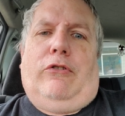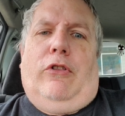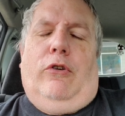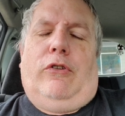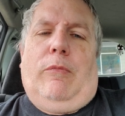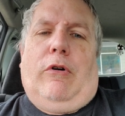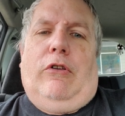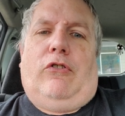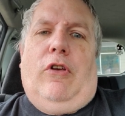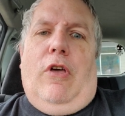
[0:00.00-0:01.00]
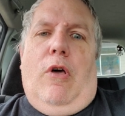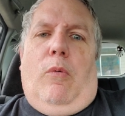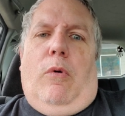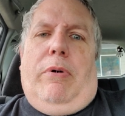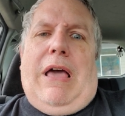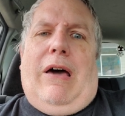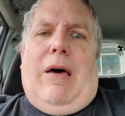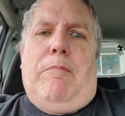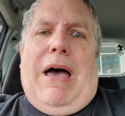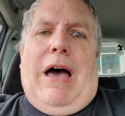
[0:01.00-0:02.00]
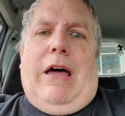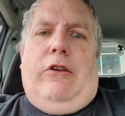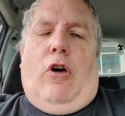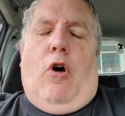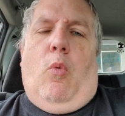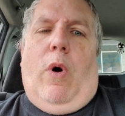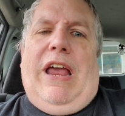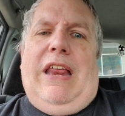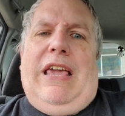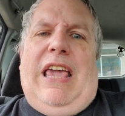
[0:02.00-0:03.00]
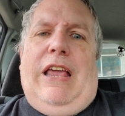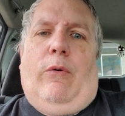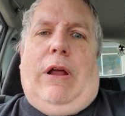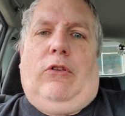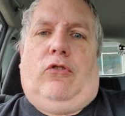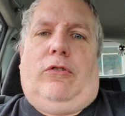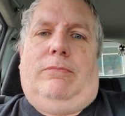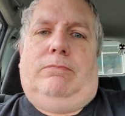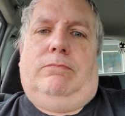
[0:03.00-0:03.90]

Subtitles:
those immigrants will be out on bond awaiting hearings.